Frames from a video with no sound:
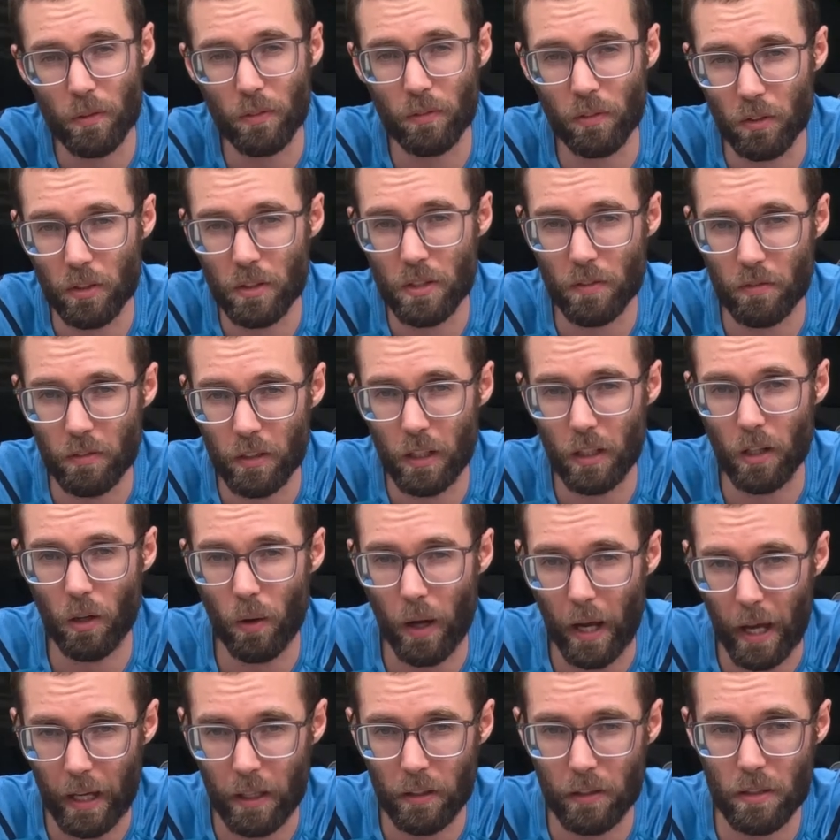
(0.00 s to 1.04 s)
before this
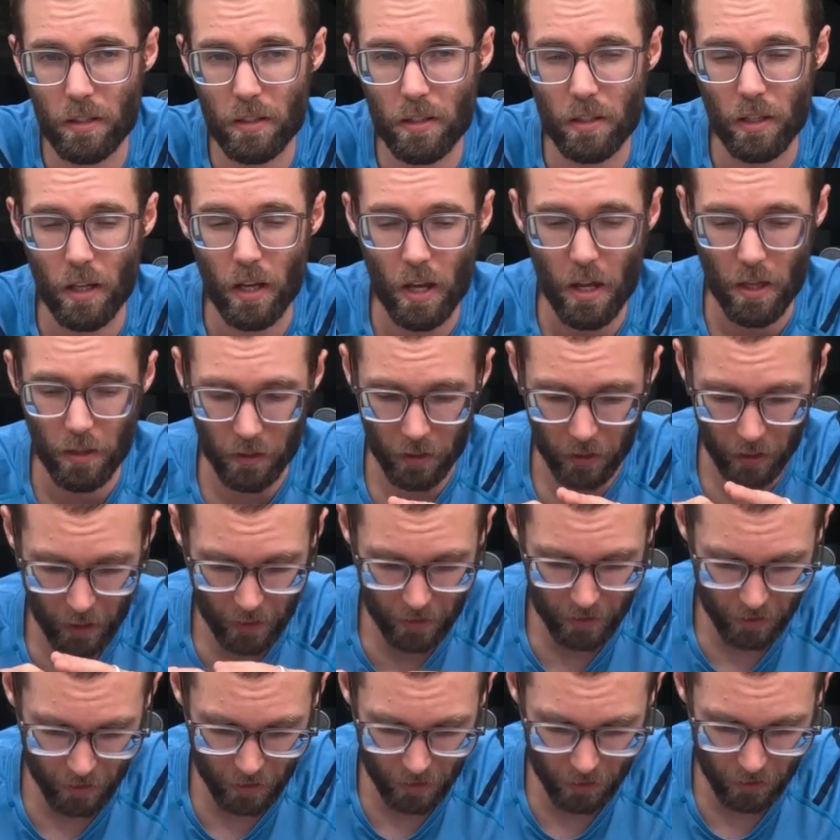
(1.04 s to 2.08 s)
video ends that
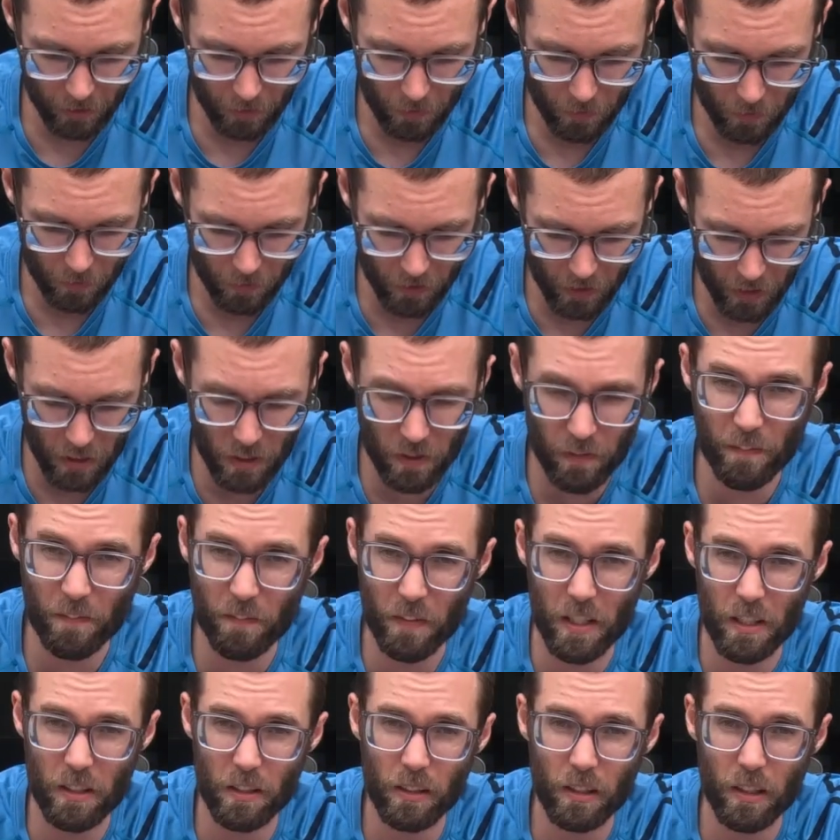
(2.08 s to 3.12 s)
I think these
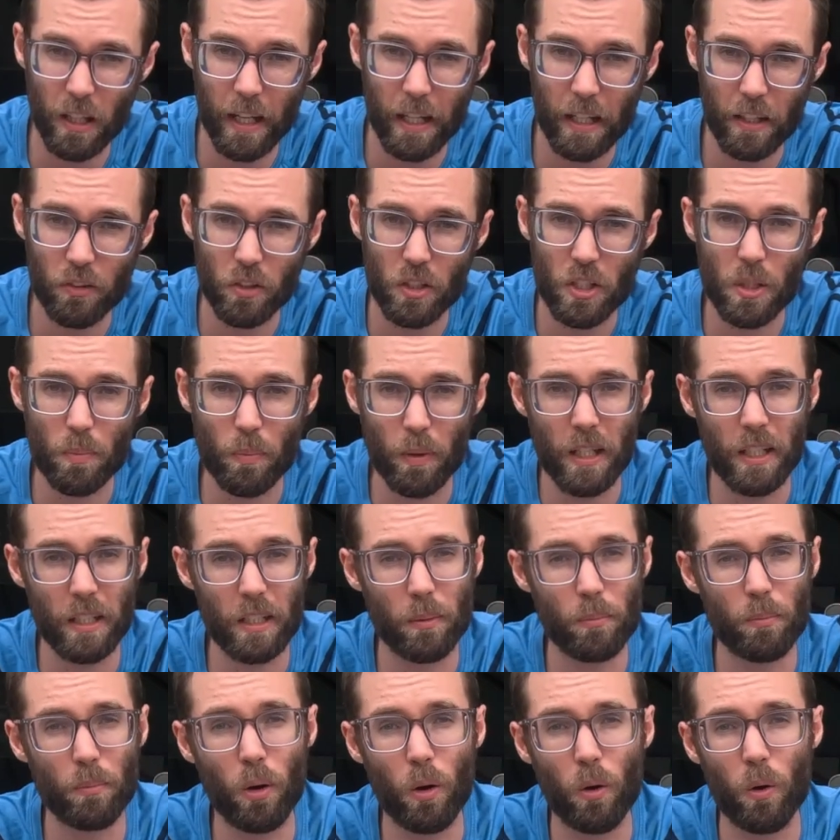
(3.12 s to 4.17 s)
feel like the speed
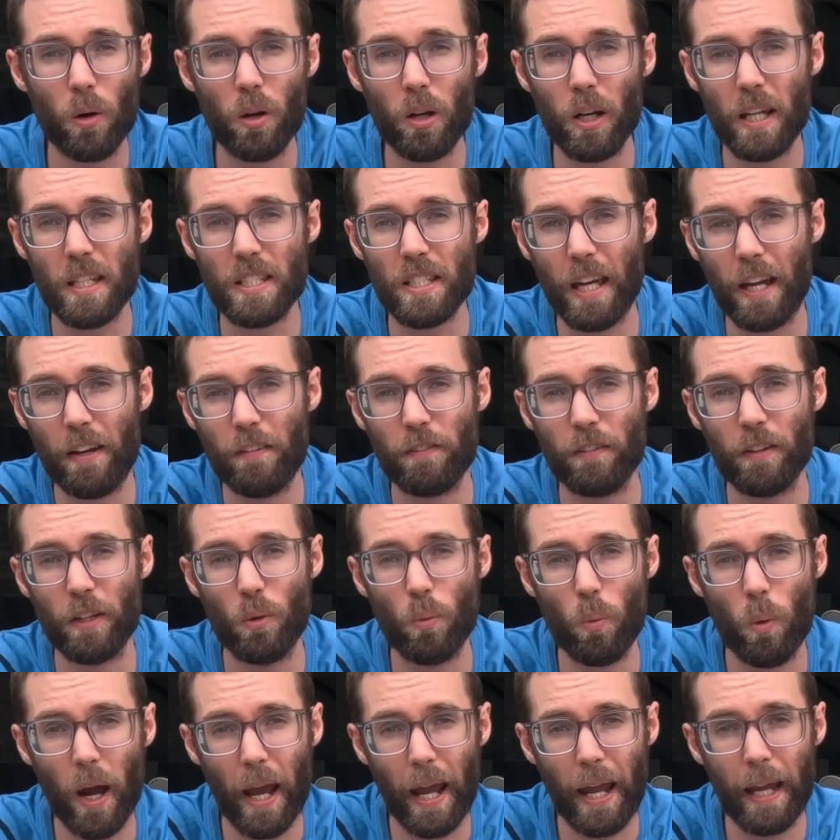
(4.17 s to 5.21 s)
in more or less every
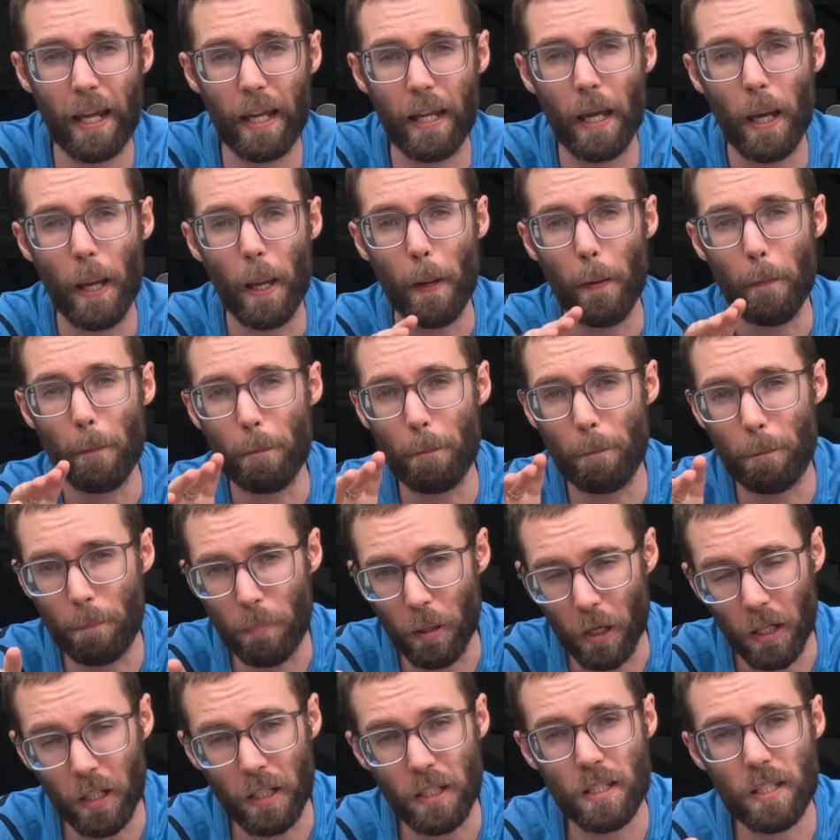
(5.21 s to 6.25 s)
way,
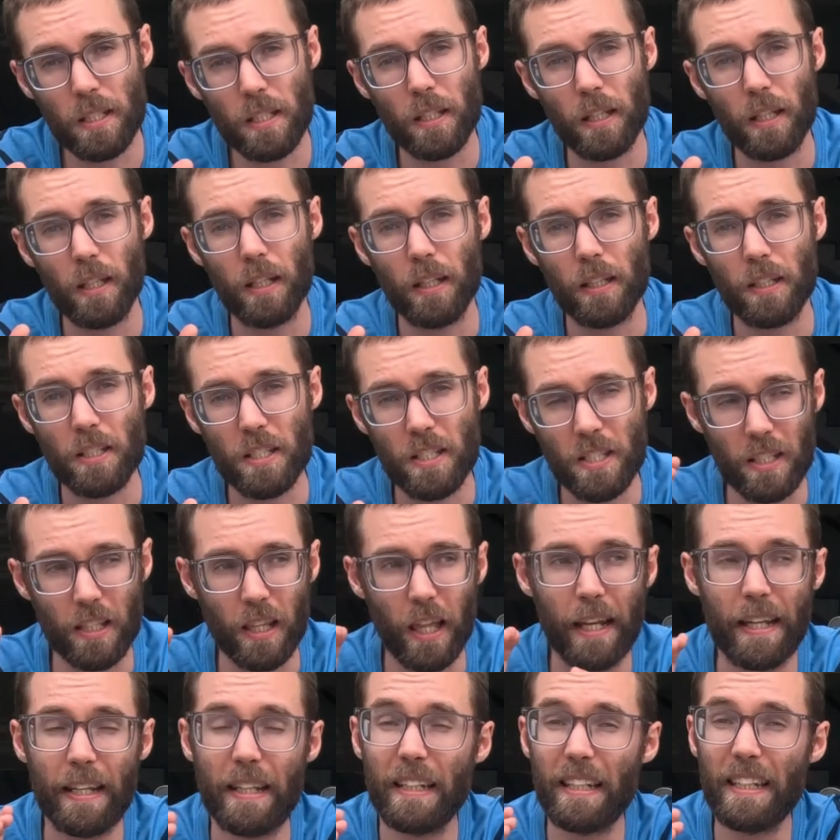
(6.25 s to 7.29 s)
but
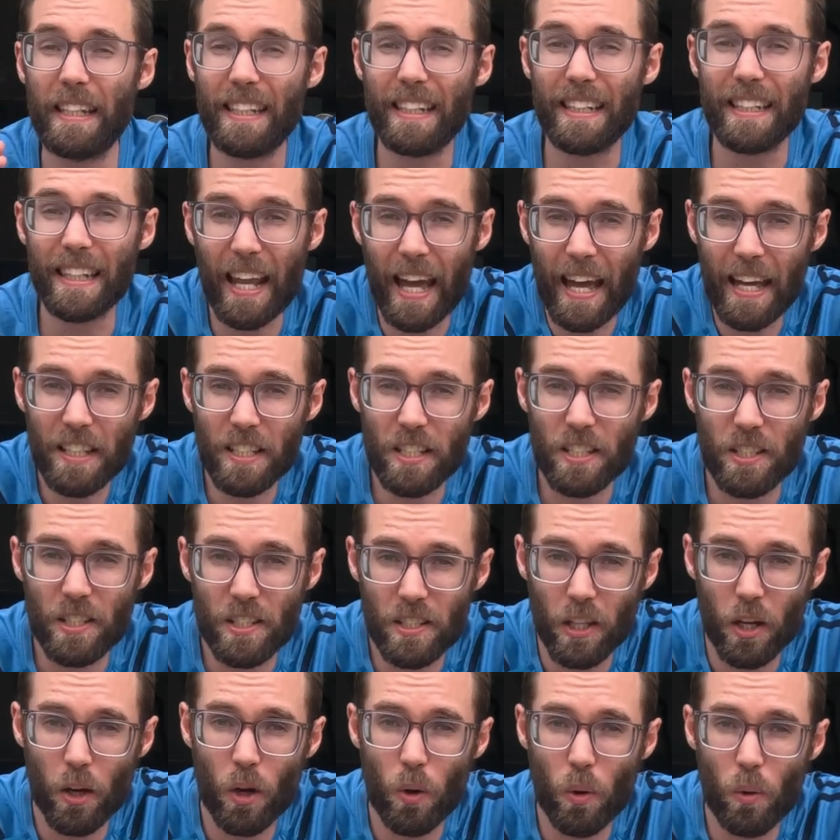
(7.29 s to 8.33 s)
slightly less
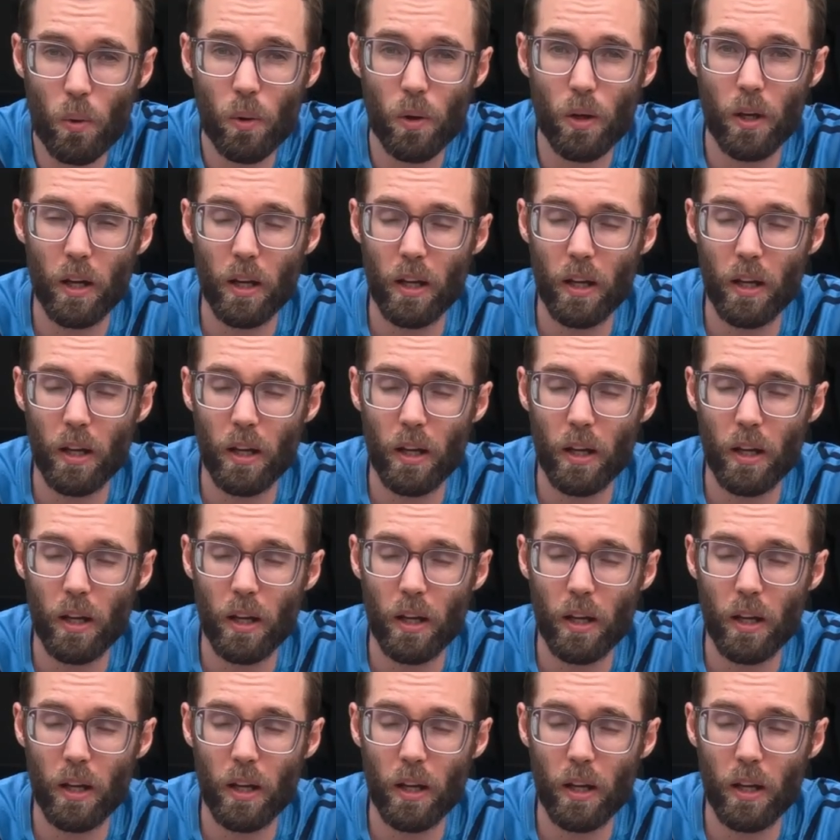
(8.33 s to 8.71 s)
so.